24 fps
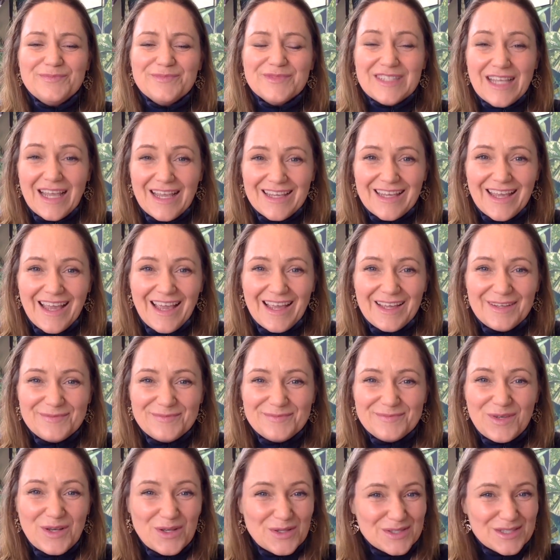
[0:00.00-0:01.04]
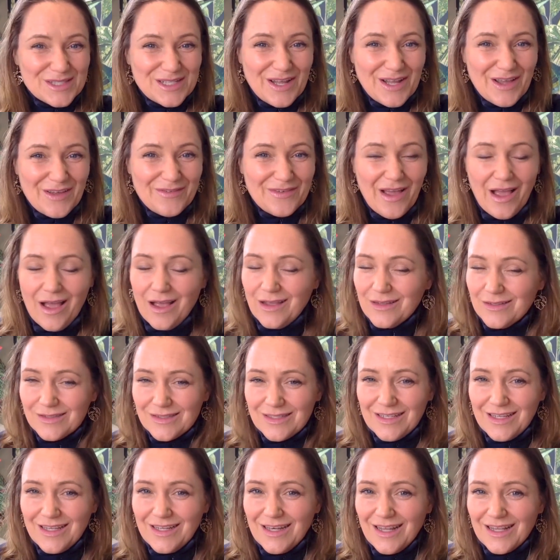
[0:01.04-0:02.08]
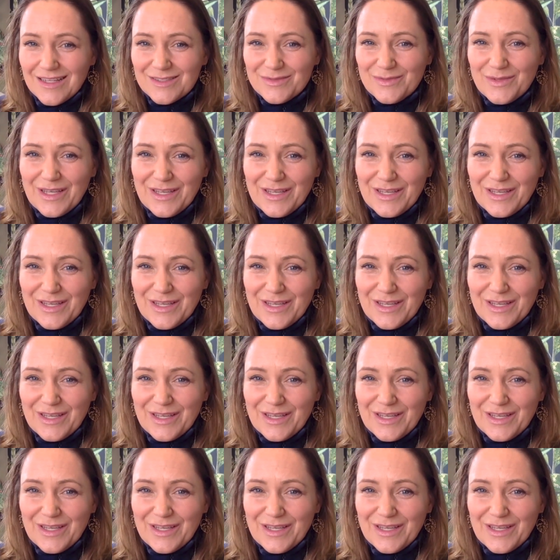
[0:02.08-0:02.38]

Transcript: Take care, lots of love. I'll see you next